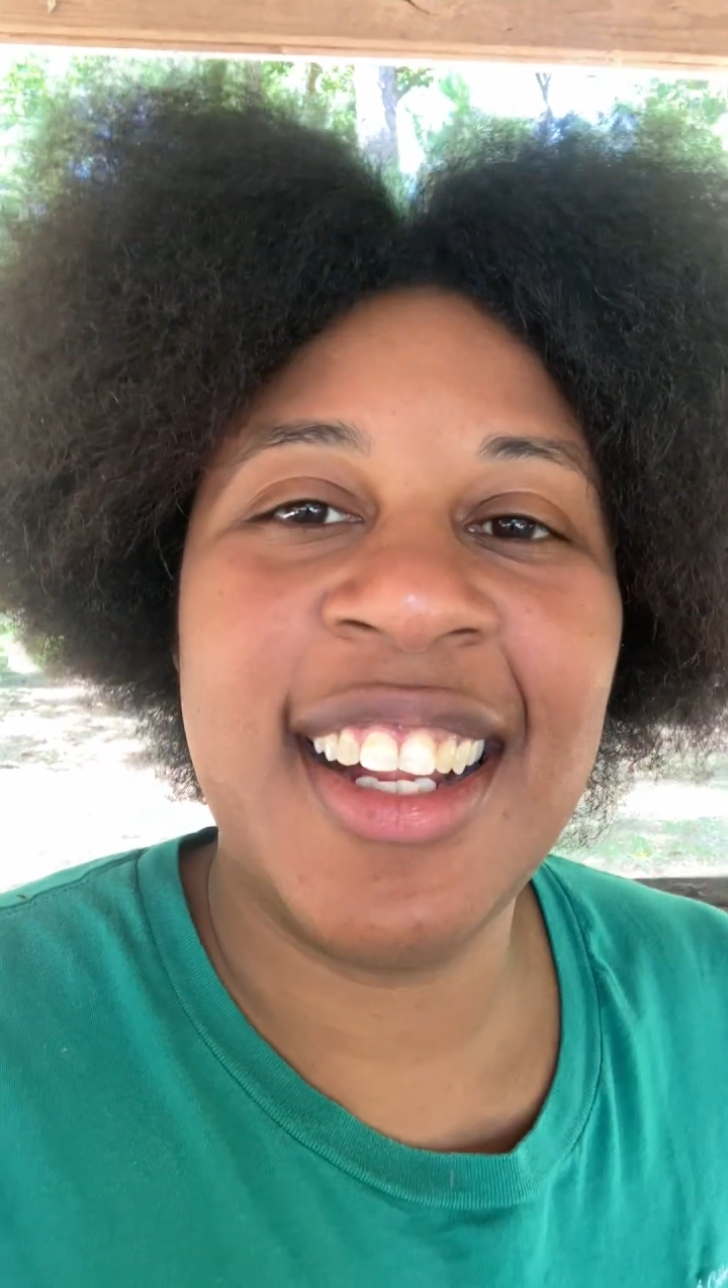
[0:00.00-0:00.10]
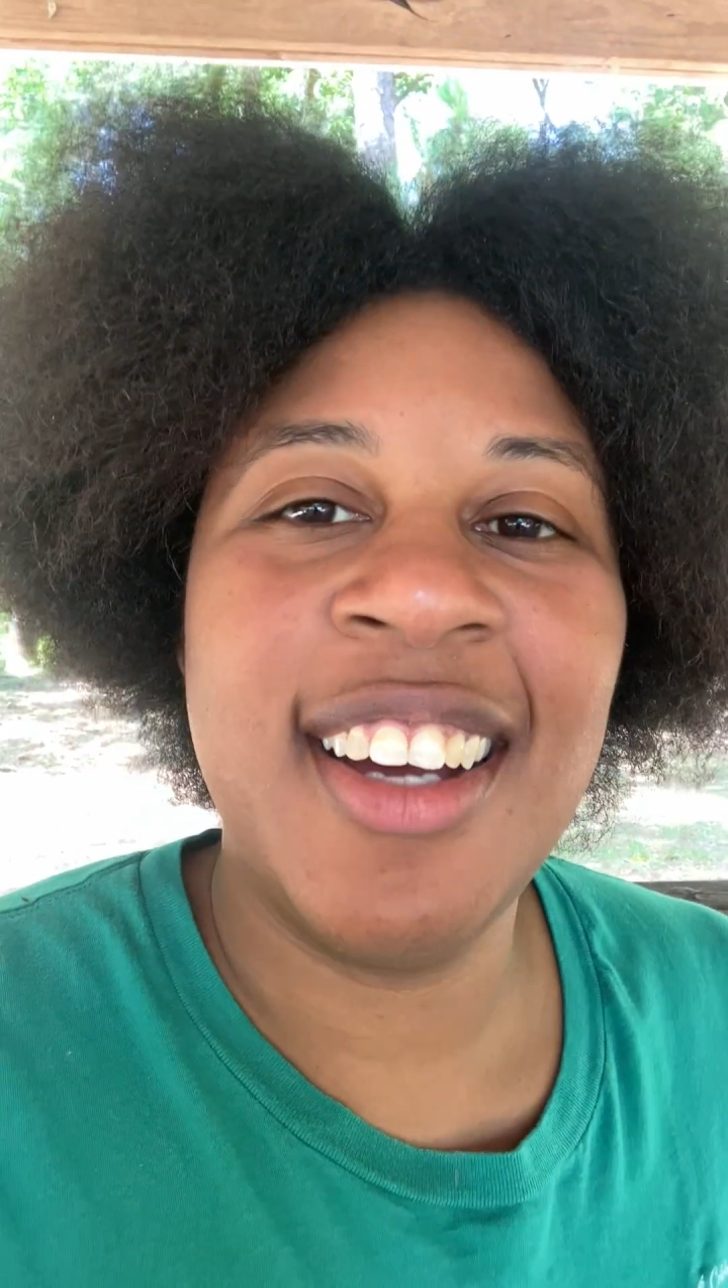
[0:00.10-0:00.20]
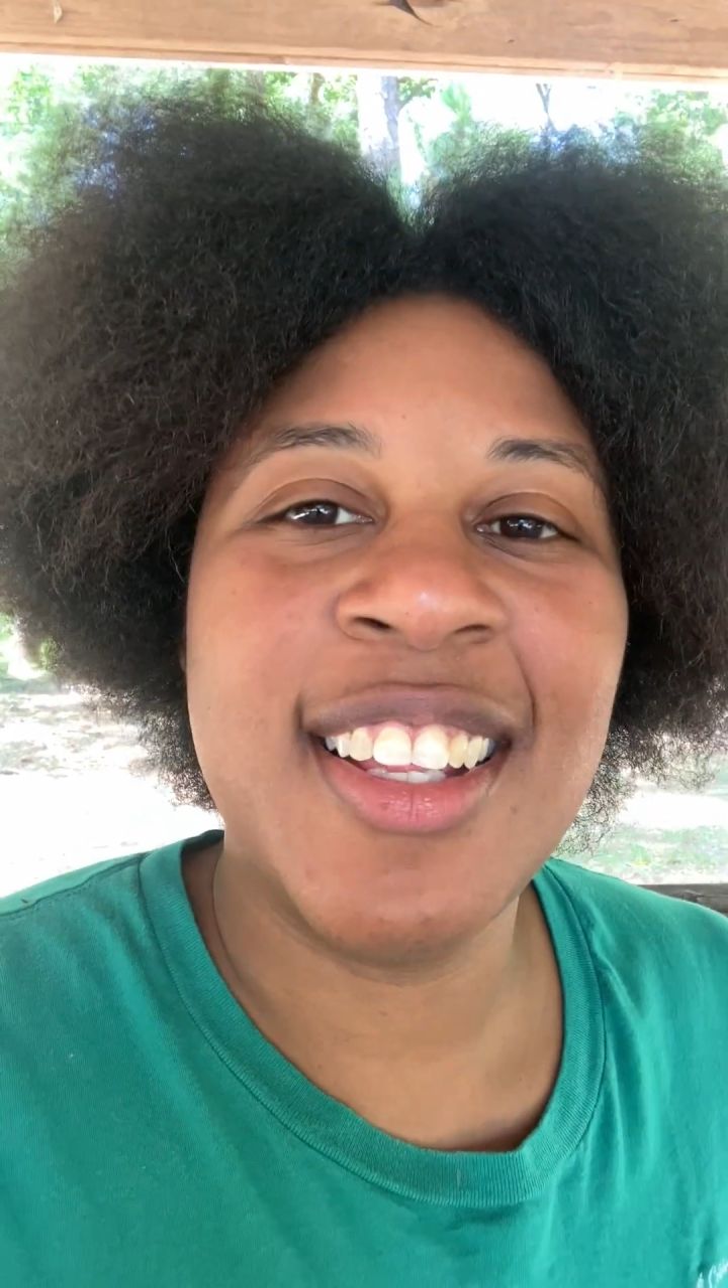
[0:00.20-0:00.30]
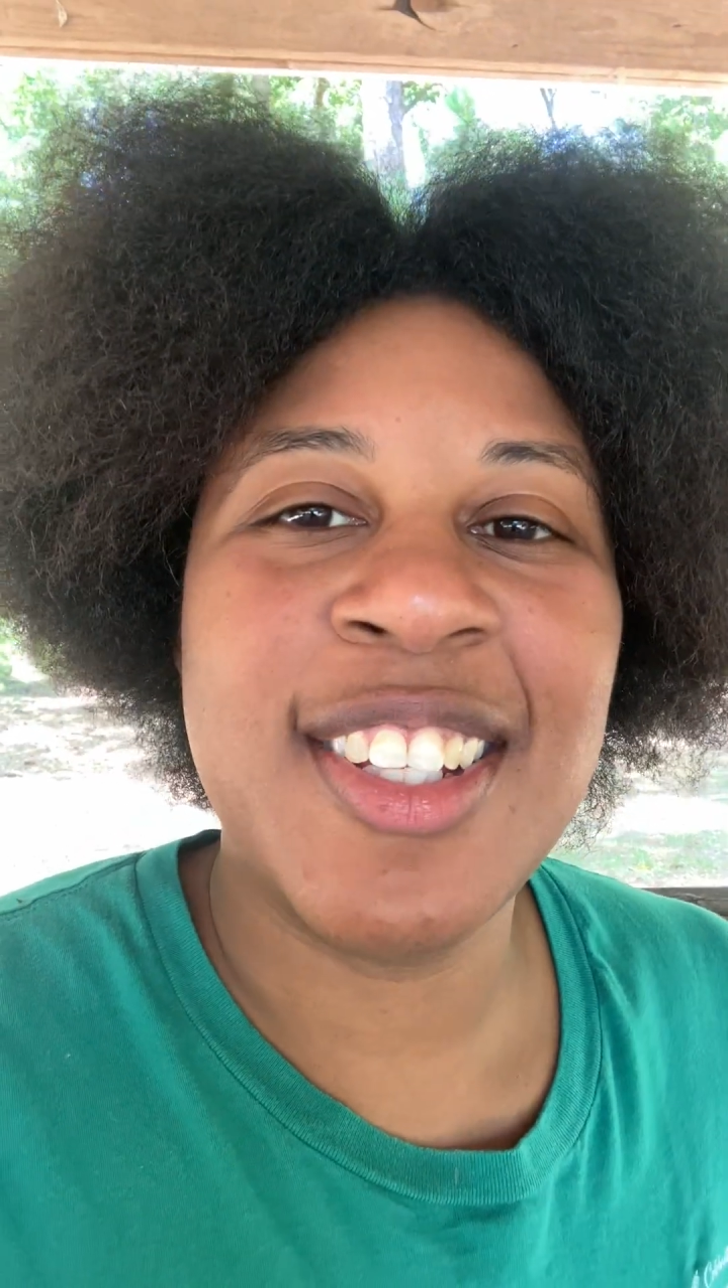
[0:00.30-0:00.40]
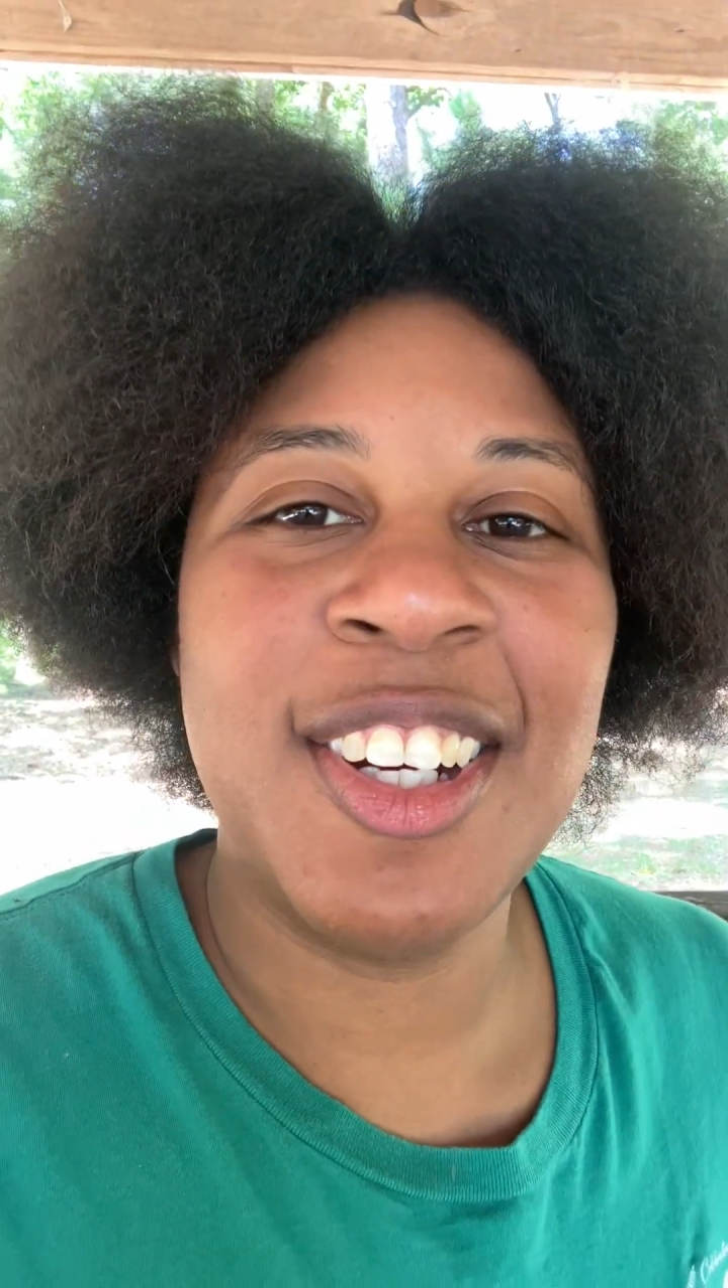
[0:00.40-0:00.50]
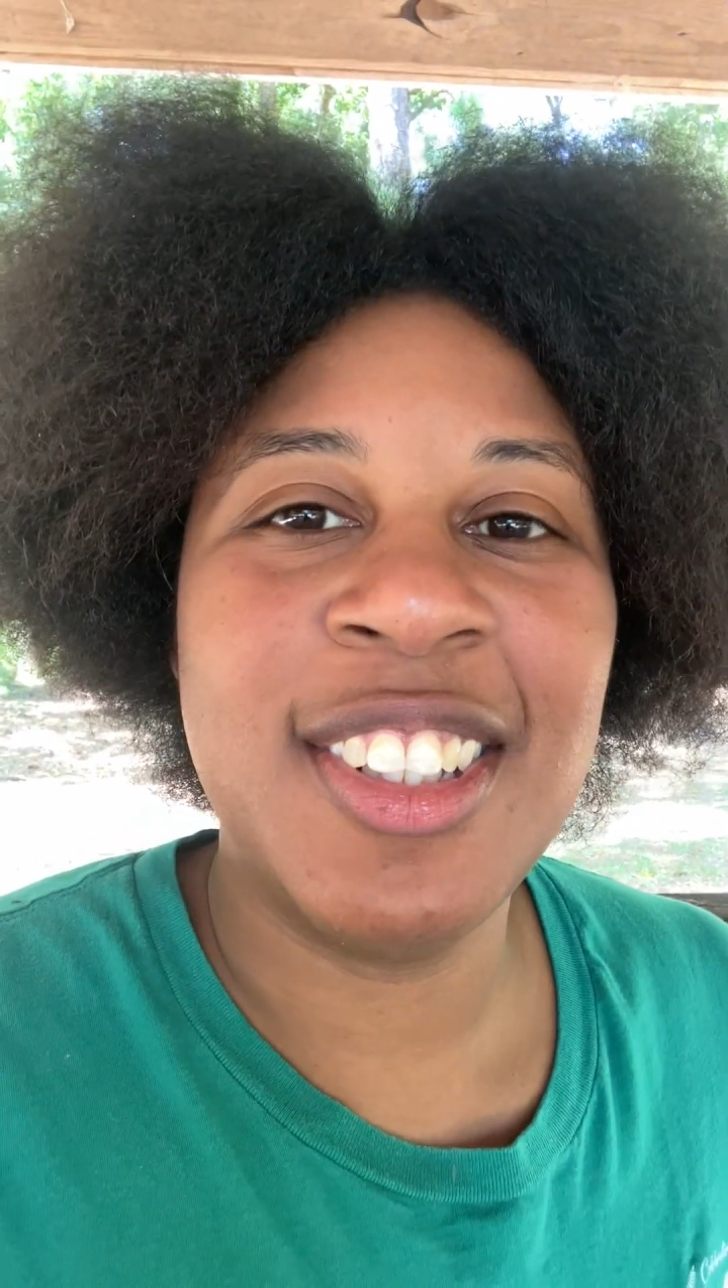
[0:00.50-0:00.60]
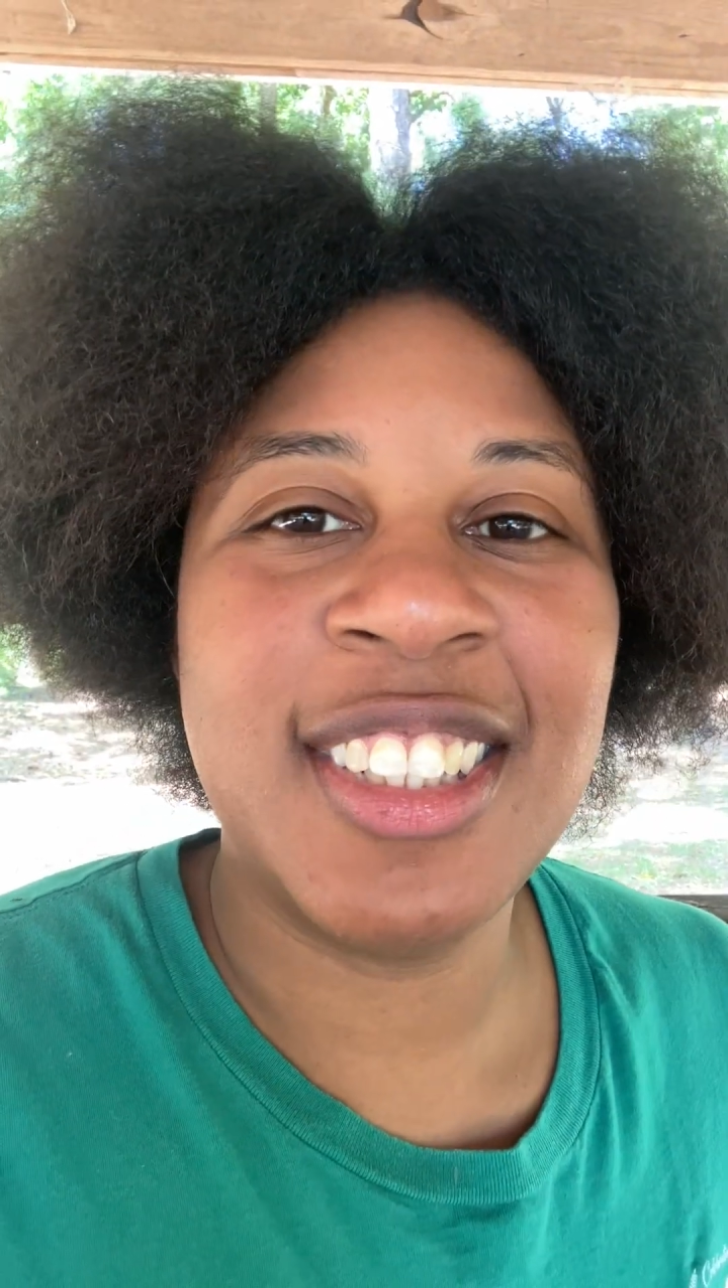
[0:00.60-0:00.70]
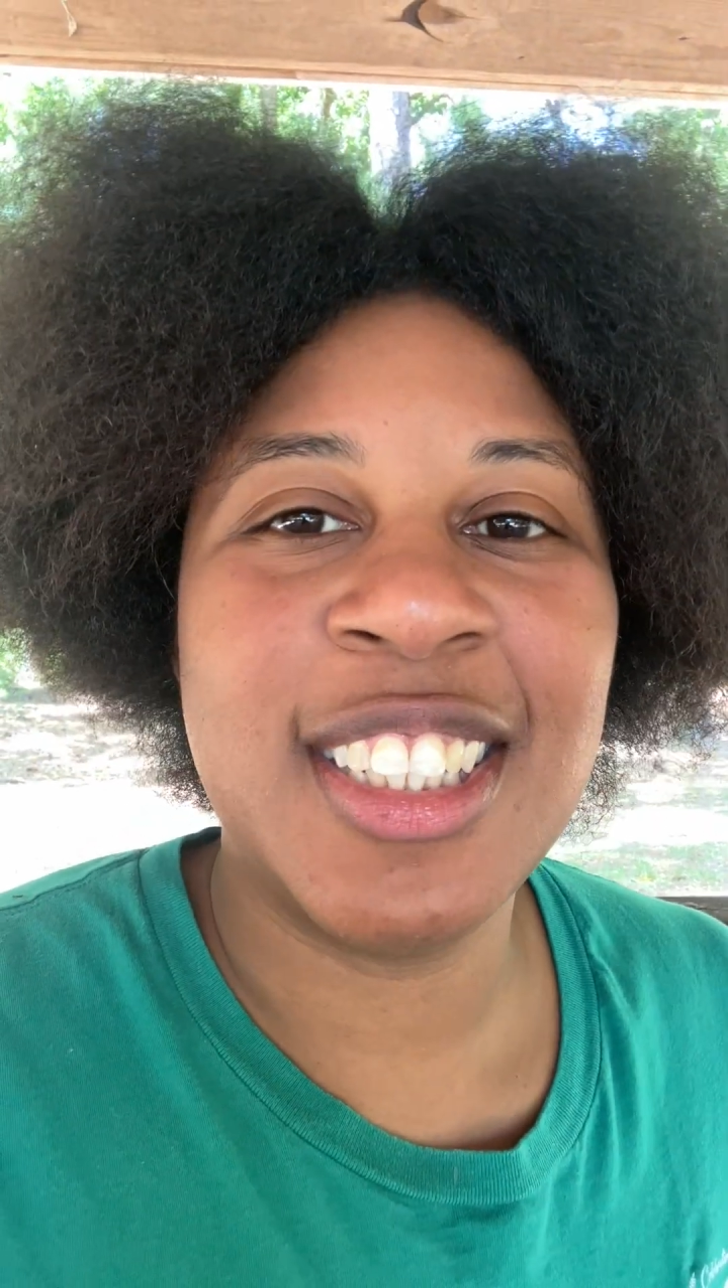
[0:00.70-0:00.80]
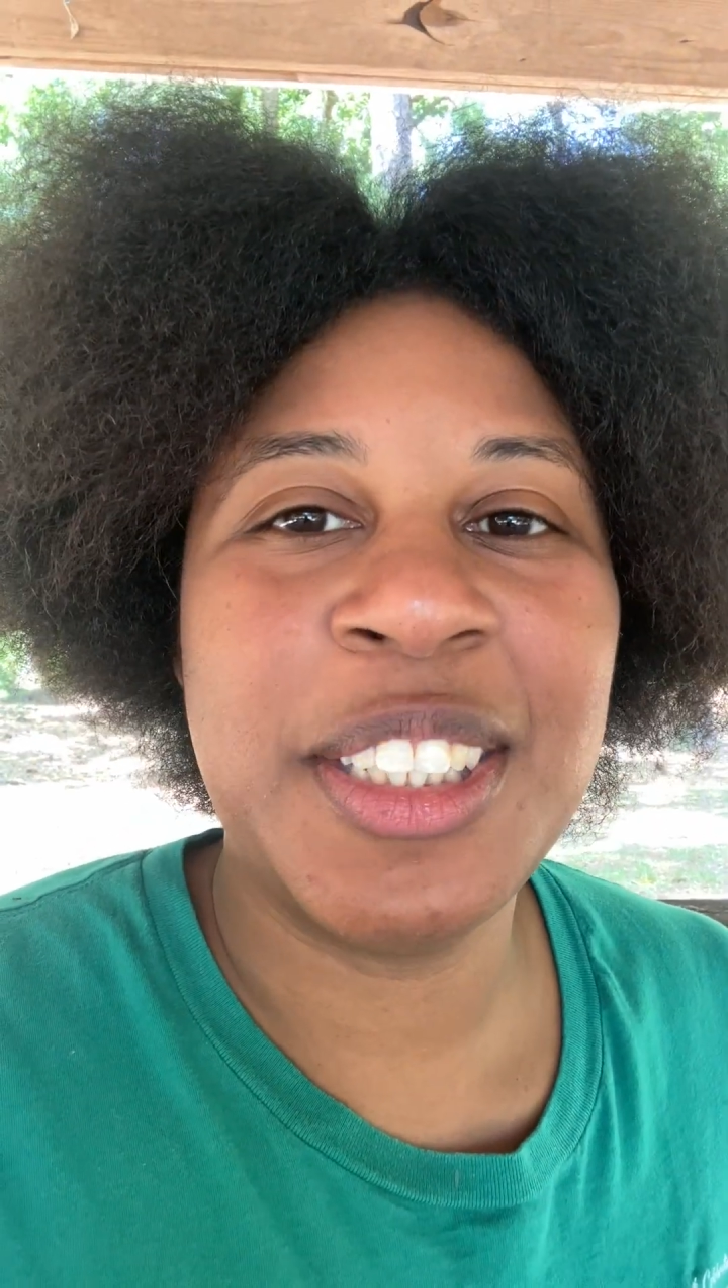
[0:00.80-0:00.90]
other nurses.